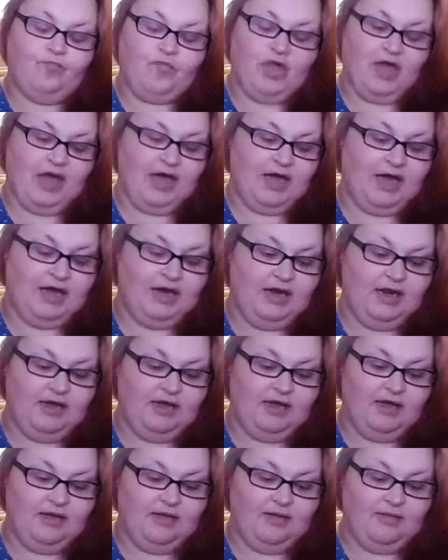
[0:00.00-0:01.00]

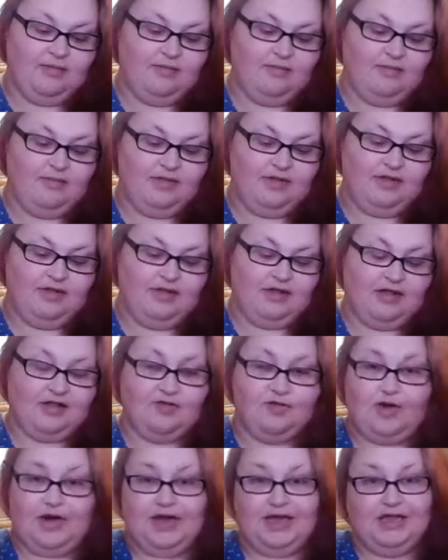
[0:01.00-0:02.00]
And that's
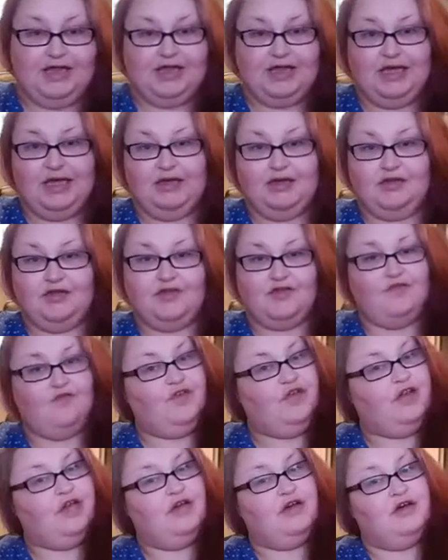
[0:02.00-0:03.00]
why you're seeing lots of
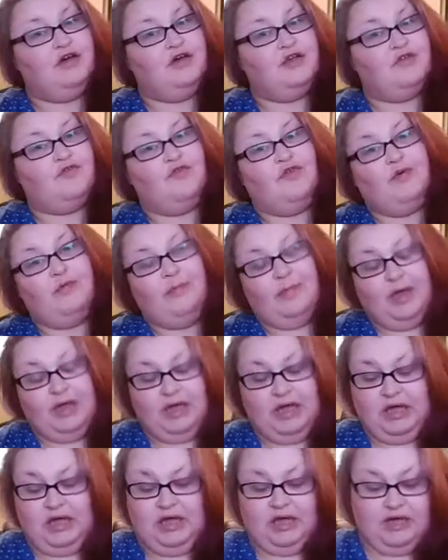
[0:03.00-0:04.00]
videos from
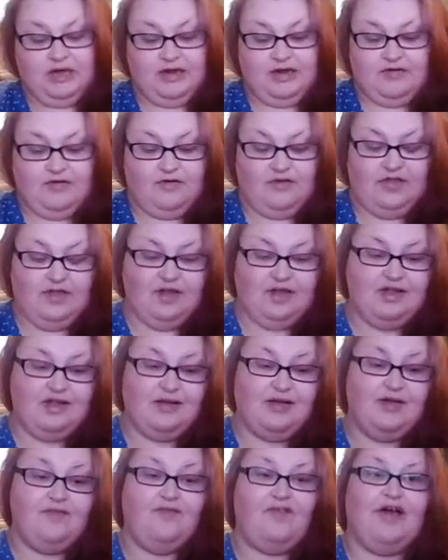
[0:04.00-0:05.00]
me and everything, because I
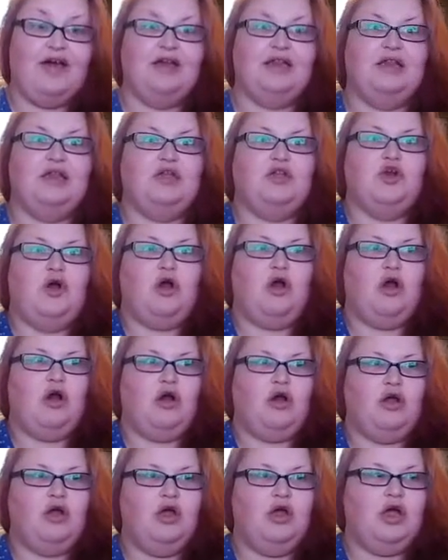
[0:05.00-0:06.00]
can finally
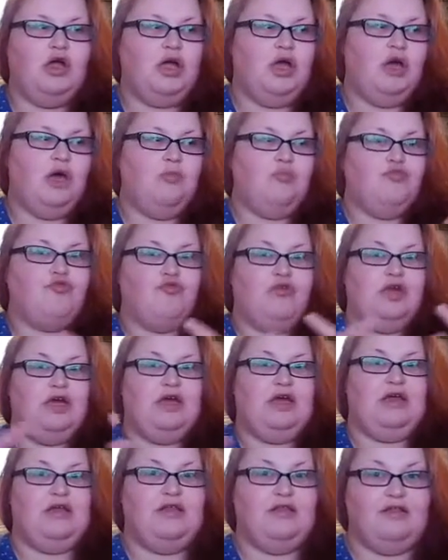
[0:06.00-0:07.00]
talk and
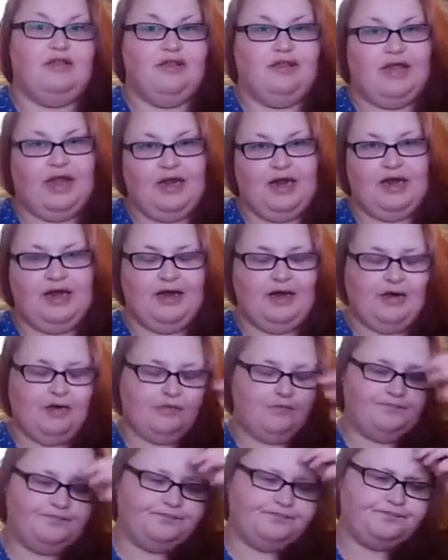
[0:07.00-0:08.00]
breathe and let it
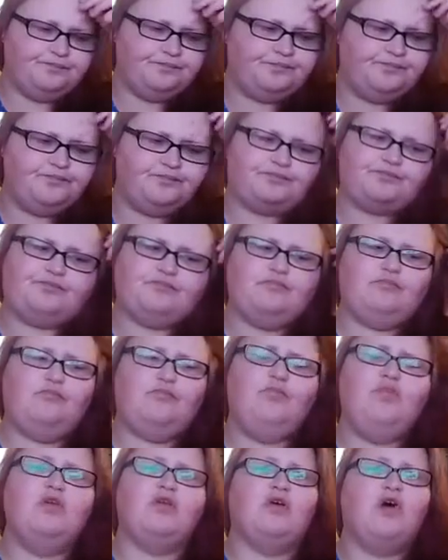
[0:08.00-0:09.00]
out.
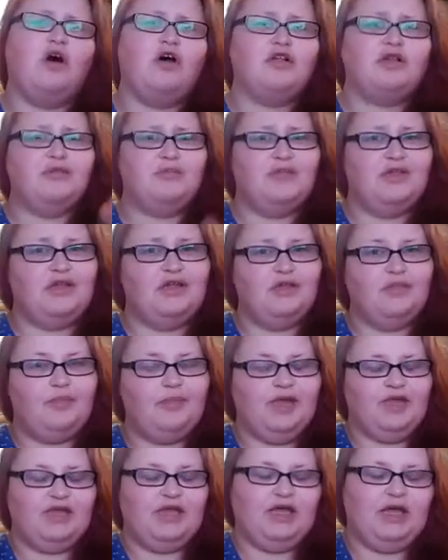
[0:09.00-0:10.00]
Of course, I'm still
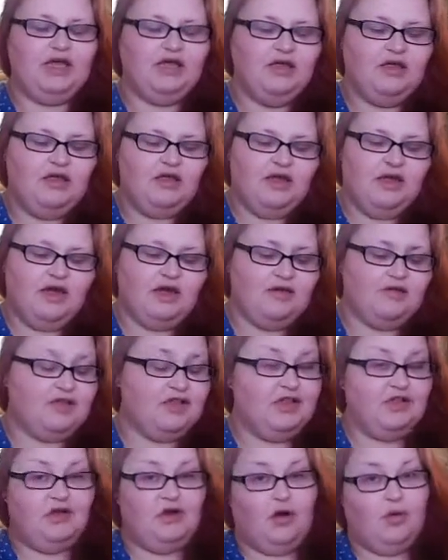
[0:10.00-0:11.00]
busy and I've
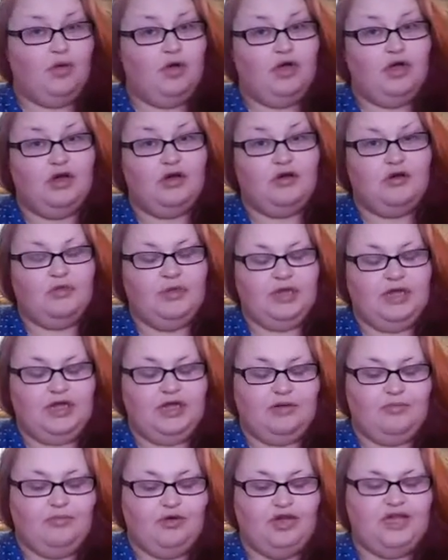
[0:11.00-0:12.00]
still got work coming
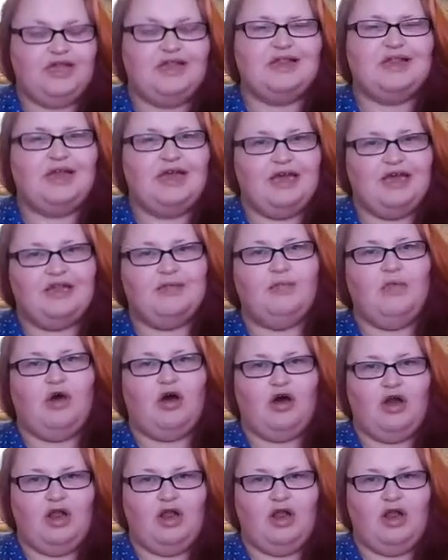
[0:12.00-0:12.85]
in, but it's more